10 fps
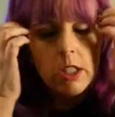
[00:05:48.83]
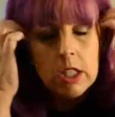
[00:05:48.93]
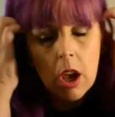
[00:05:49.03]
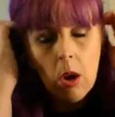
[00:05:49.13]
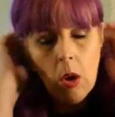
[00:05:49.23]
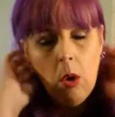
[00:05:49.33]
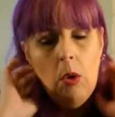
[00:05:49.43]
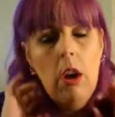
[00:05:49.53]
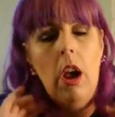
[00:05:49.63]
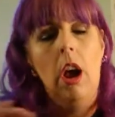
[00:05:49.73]
So
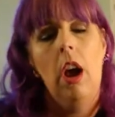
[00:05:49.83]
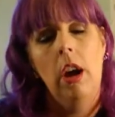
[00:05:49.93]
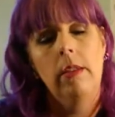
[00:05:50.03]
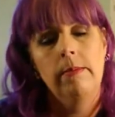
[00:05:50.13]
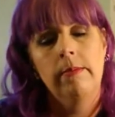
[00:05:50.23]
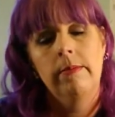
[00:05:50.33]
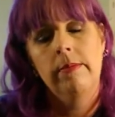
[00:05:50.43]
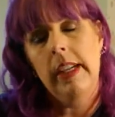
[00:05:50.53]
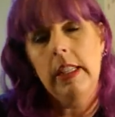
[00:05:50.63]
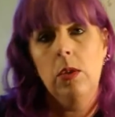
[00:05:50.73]

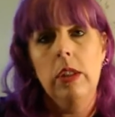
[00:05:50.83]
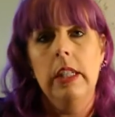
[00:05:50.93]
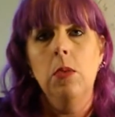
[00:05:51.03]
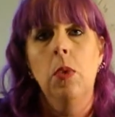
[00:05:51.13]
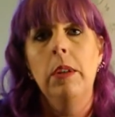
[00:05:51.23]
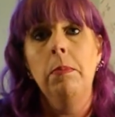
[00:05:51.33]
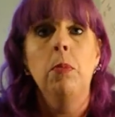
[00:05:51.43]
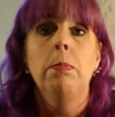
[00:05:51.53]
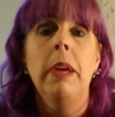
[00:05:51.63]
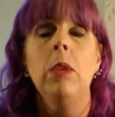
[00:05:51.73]
that's one
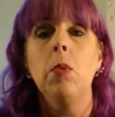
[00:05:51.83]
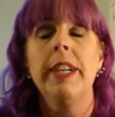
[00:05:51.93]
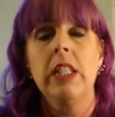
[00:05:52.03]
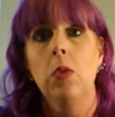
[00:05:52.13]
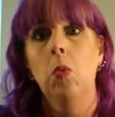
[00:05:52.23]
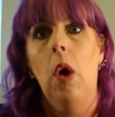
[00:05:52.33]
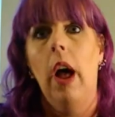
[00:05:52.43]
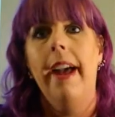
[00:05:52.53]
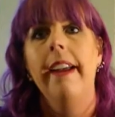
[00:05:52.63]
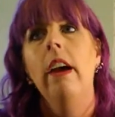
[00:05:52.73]
main reason
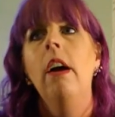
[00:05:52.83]
why